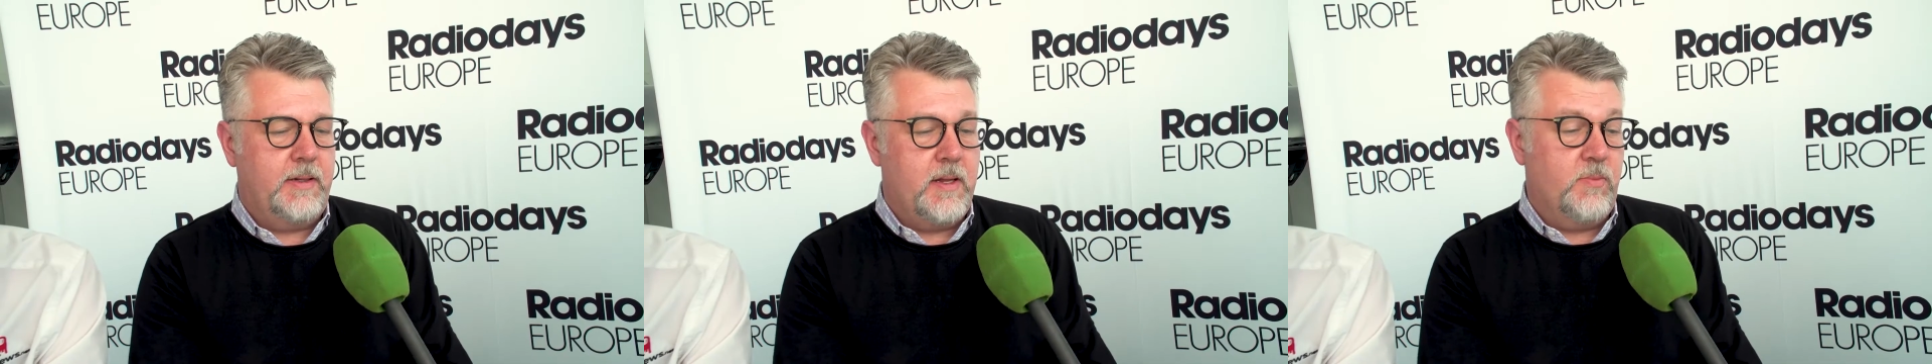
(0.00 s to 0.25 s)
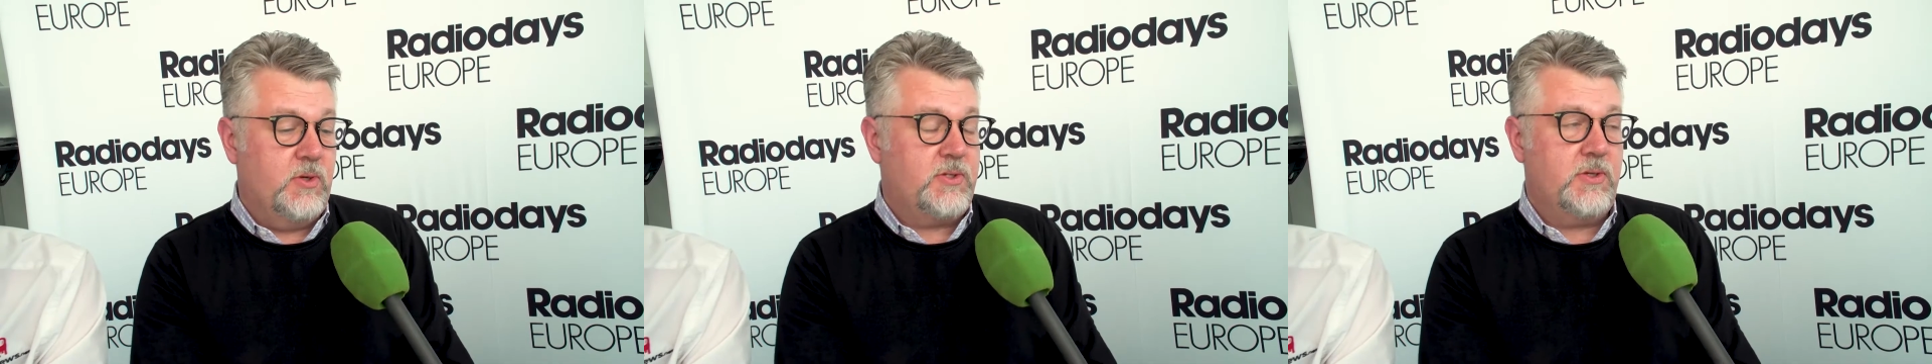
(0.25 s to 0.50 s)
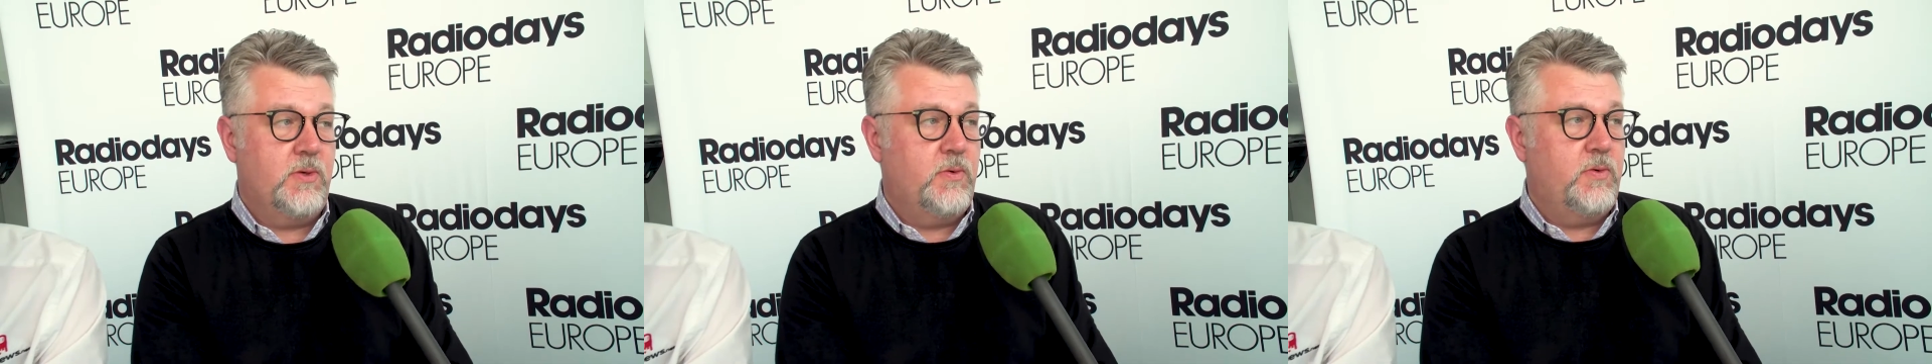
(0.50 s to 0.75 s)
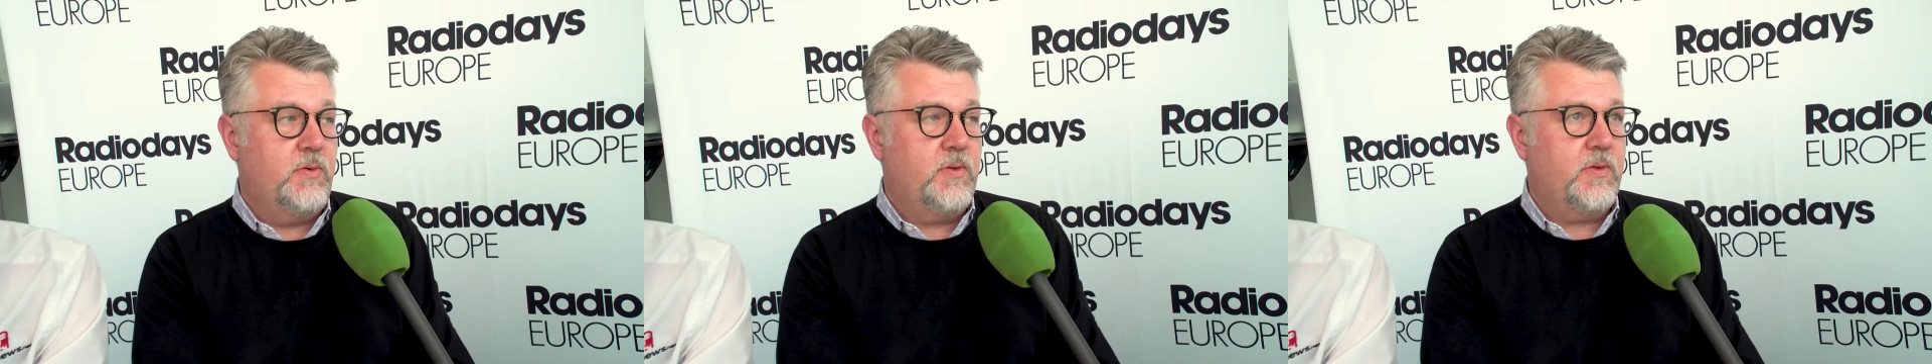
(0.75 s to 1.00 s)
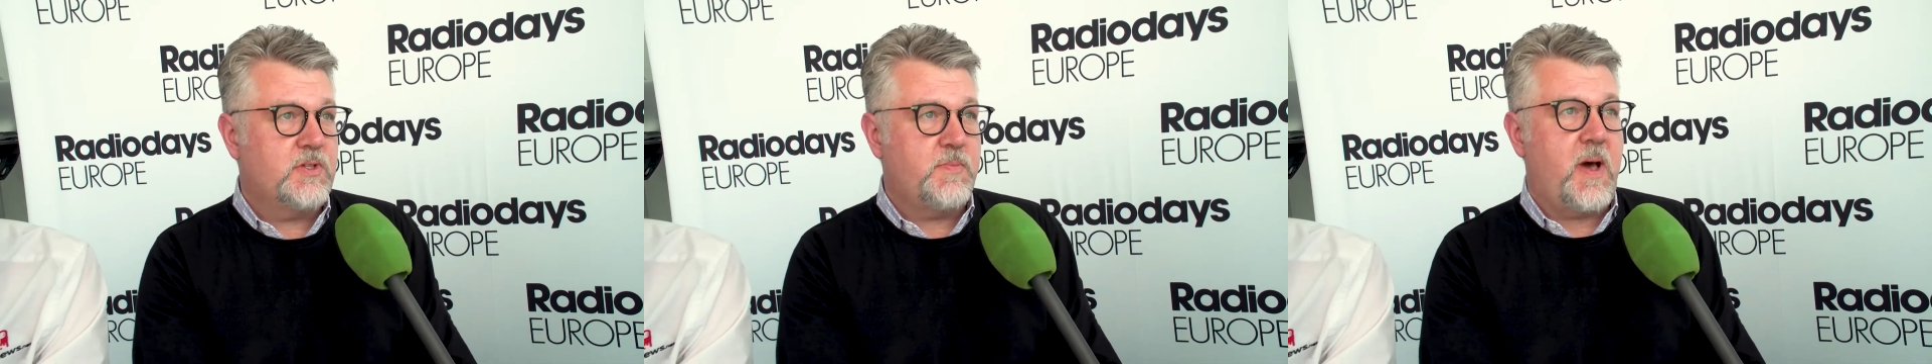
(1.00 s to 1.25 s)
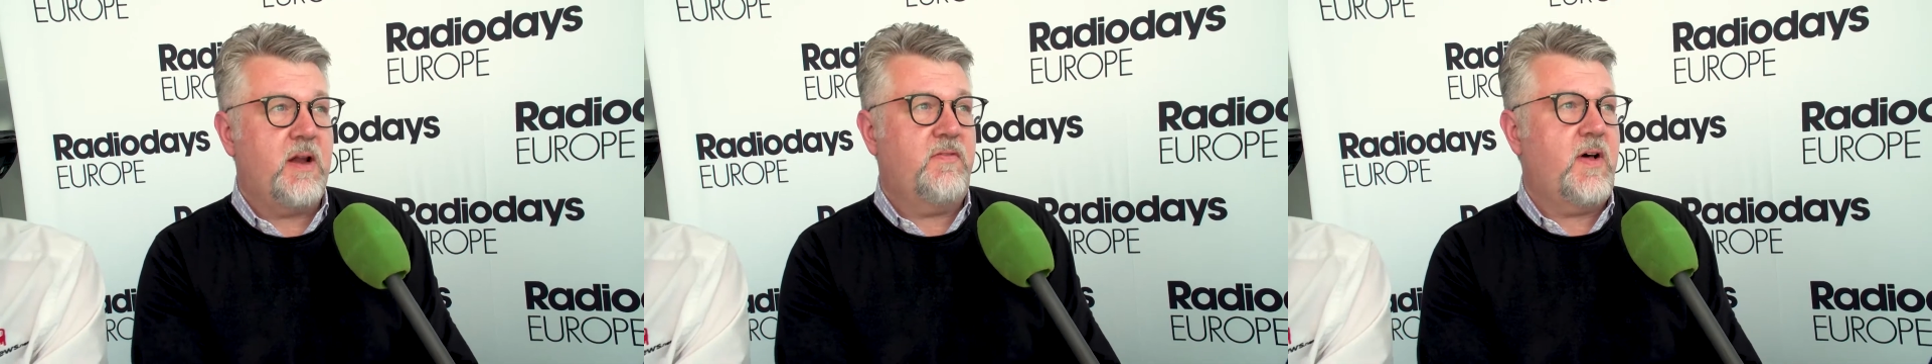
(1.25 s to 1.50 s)
Number two,
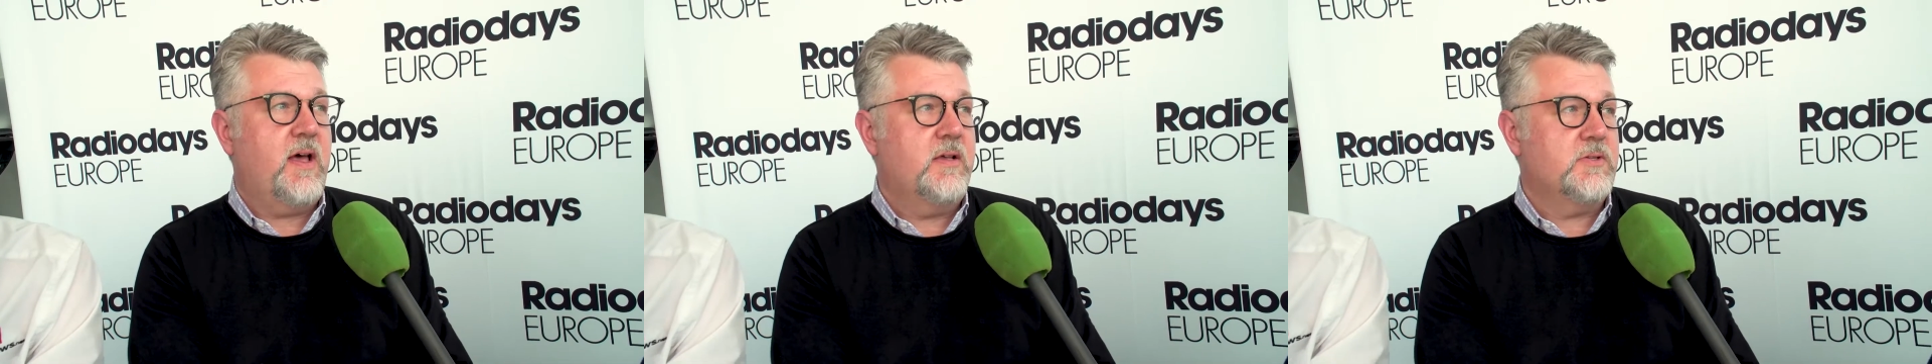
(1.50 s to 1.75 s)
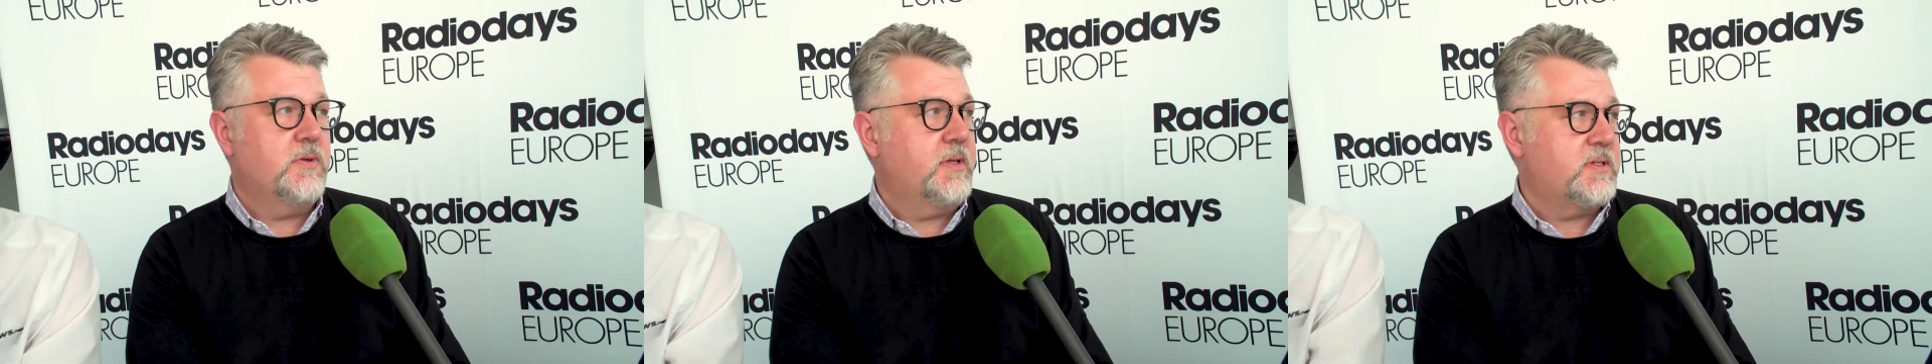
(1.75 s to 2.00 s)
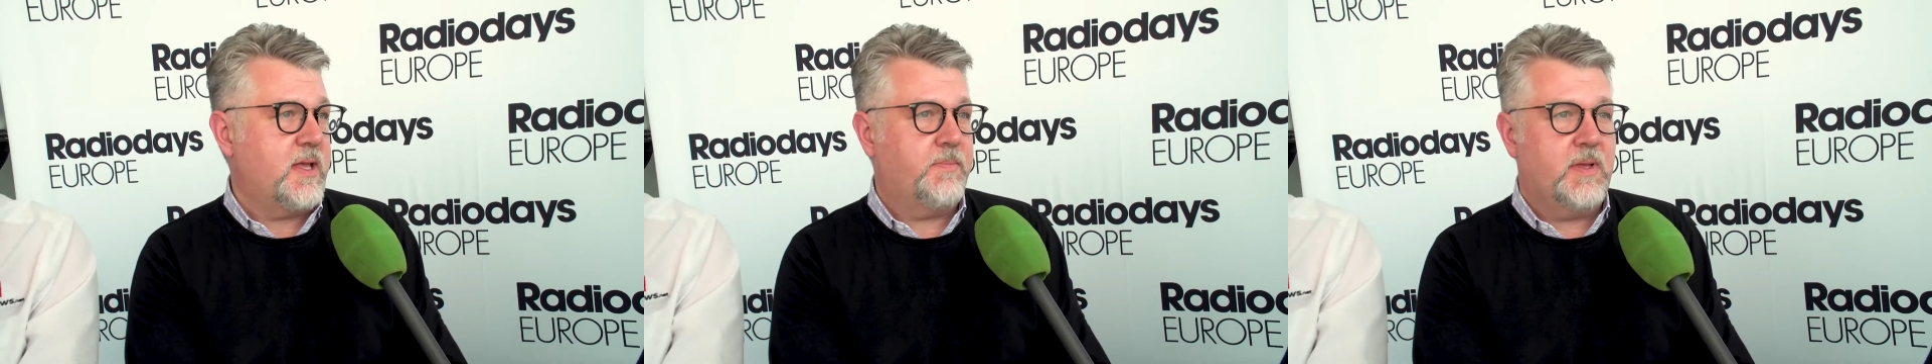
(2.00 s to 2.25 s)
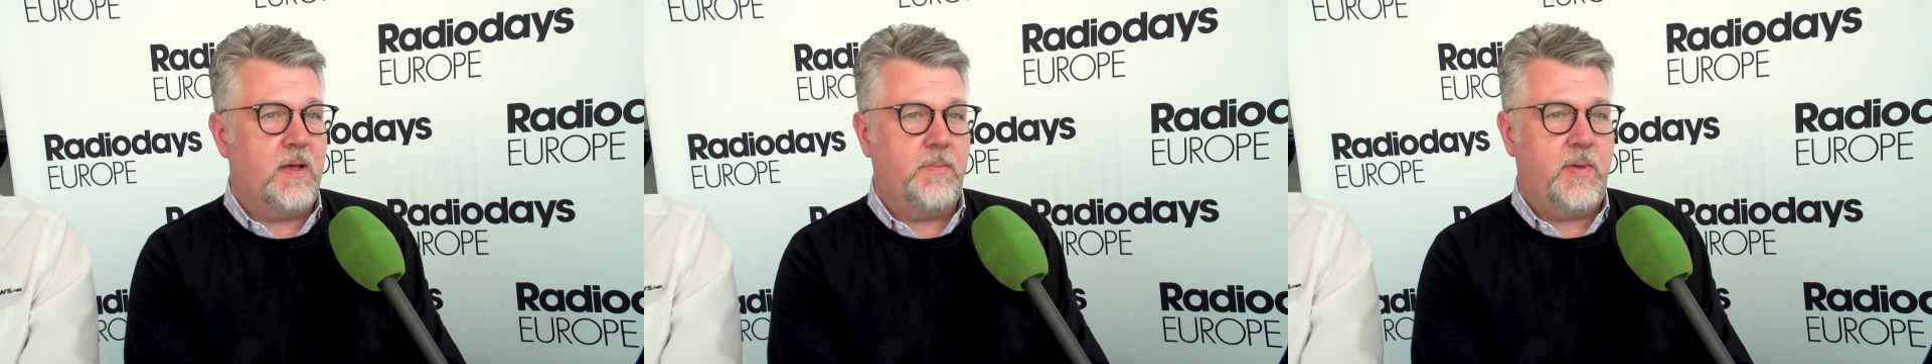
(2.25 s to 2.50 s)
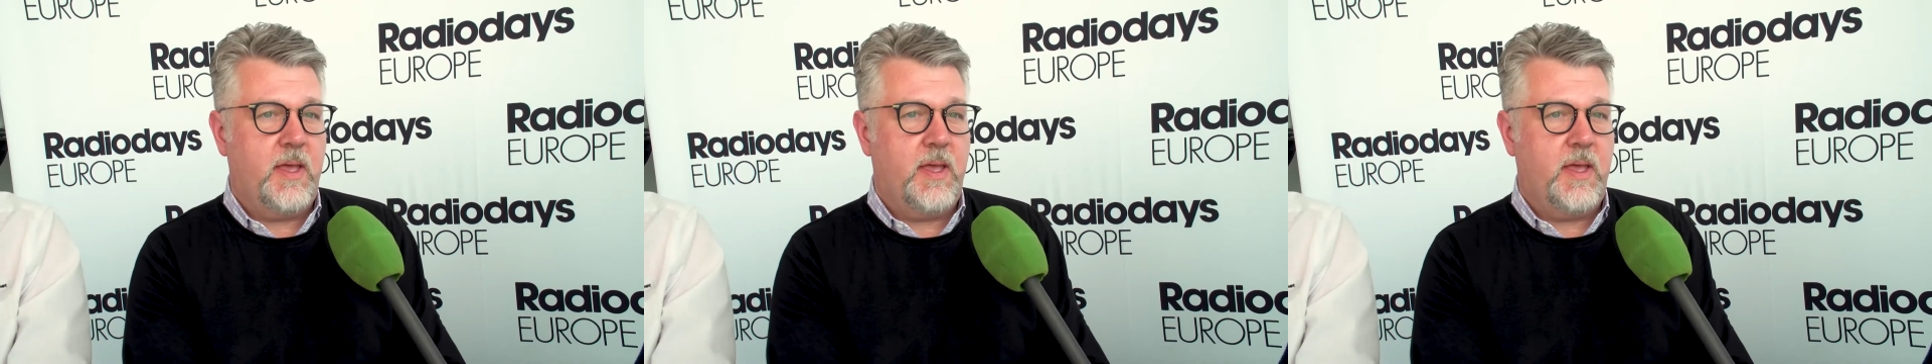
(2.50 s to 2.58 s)
Spotify has really stepped up